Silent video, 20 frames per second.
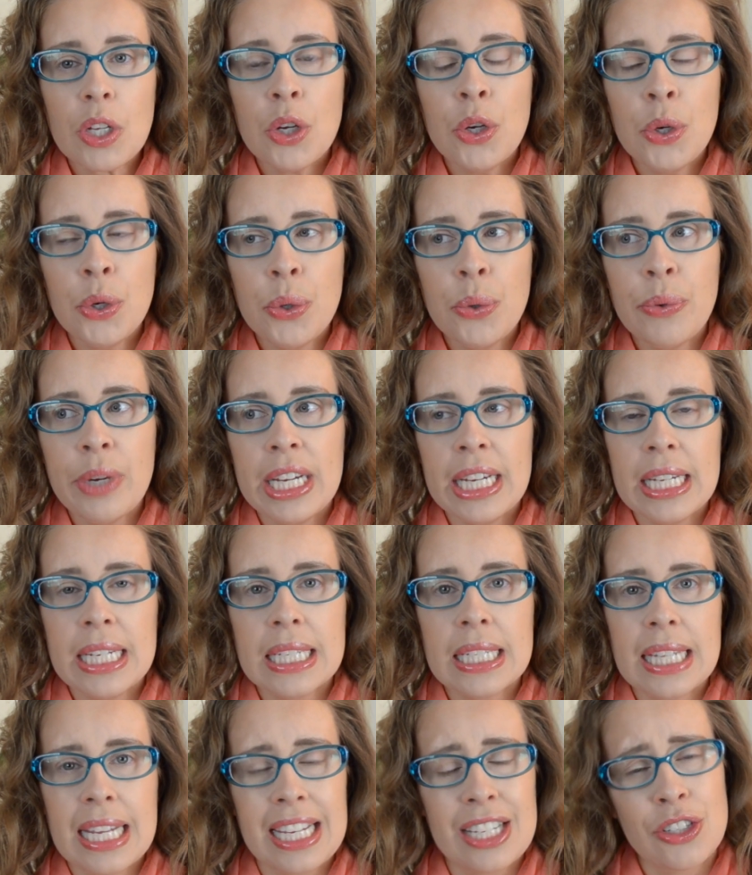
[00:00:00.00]
who
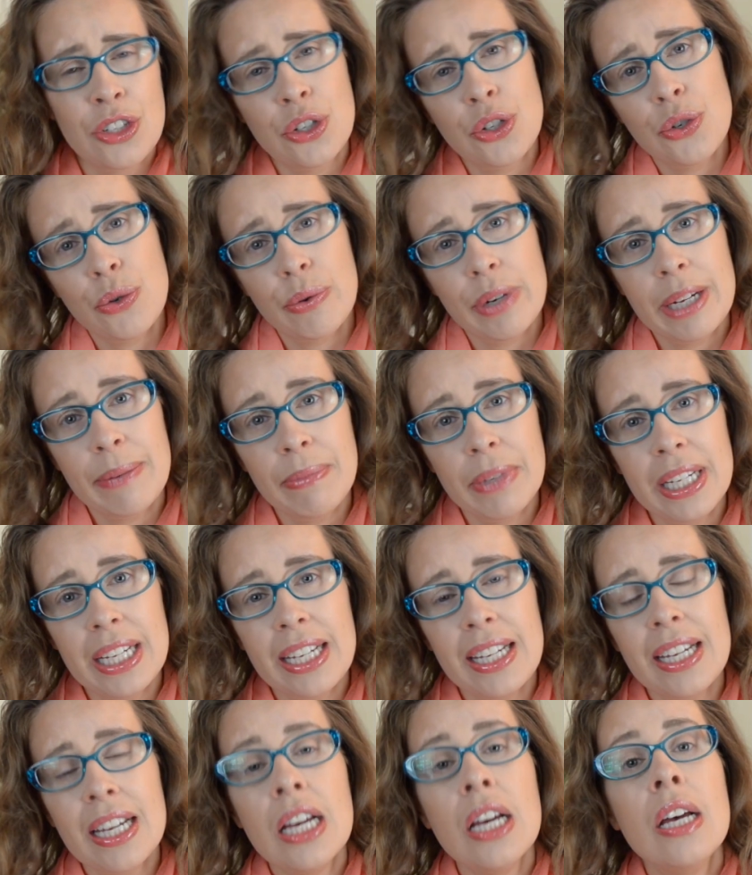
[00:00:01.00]
is
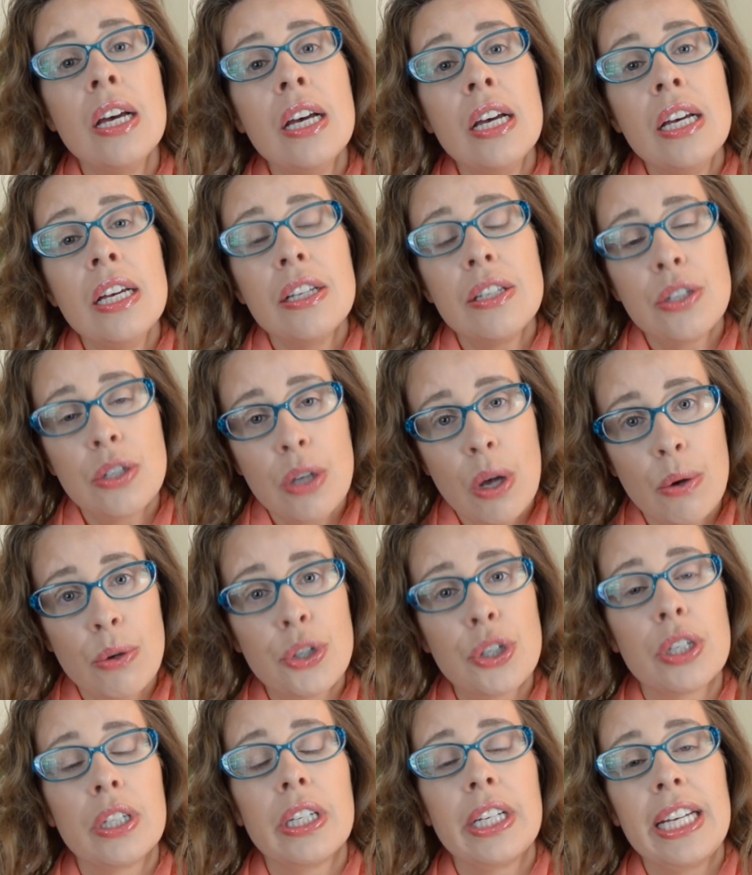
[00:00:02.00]
extremely
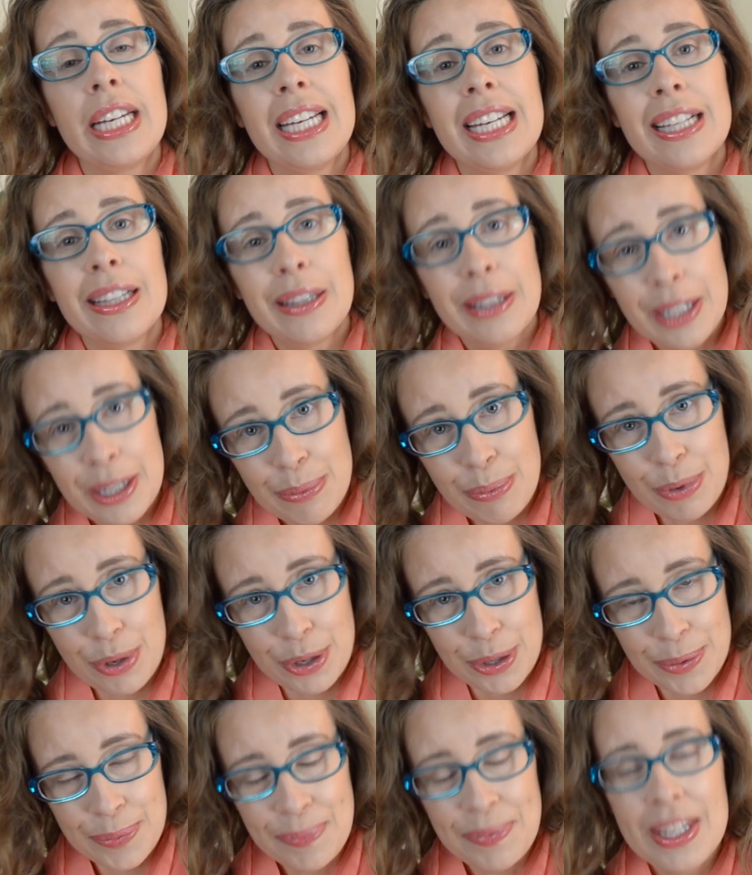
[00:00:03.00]
socially
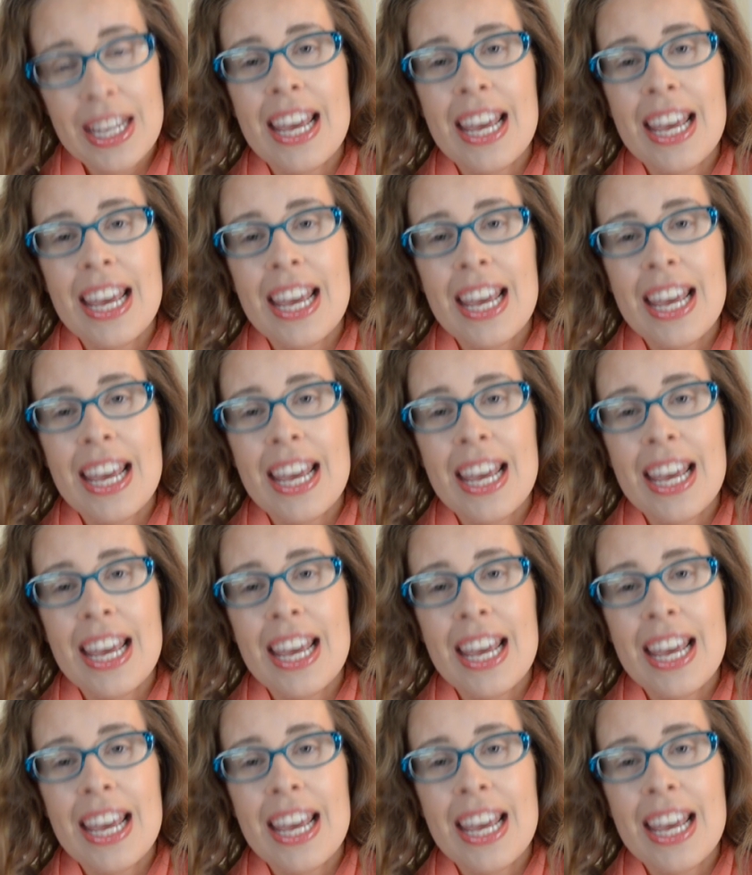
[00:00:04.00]
liberal.